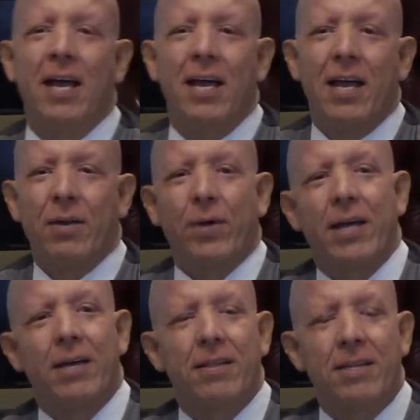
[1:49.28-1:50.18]

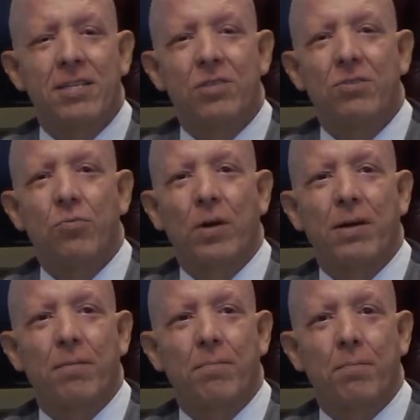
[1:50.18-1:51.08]
Anyway, this is
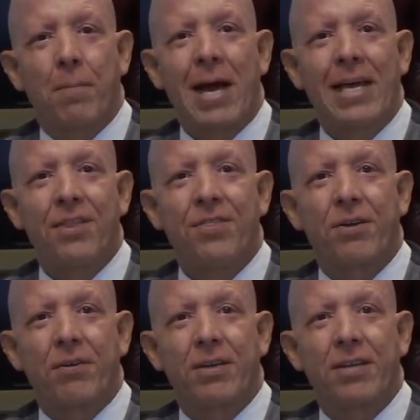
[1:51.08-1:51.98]
what my
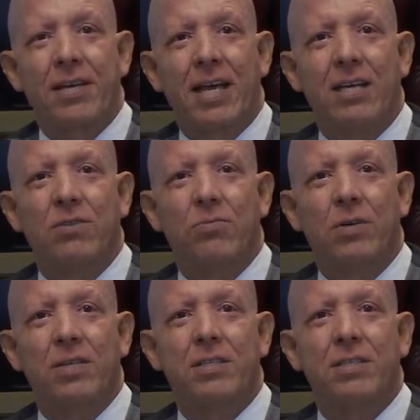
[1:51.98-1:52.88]
theory of the case
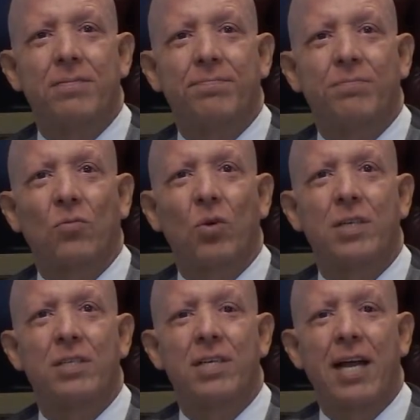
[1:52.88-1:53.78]
was
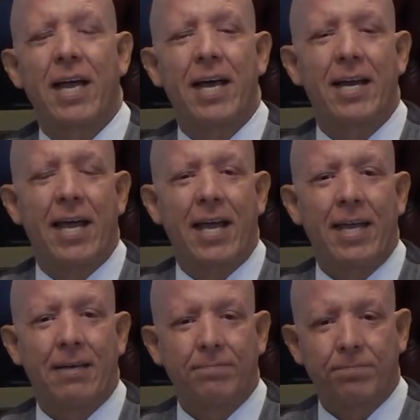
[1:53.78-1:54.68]
that I had
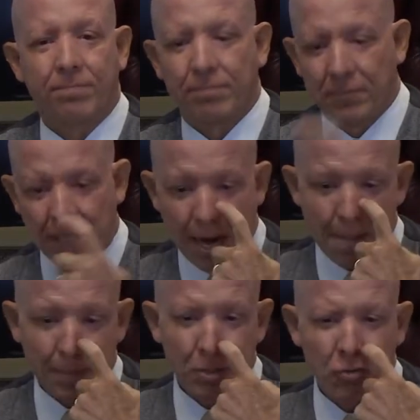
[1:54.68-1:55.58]
a
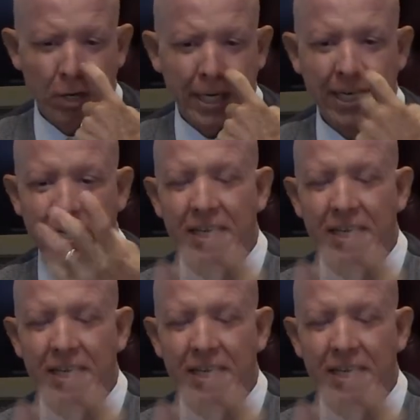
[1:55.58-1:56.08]
cop in training.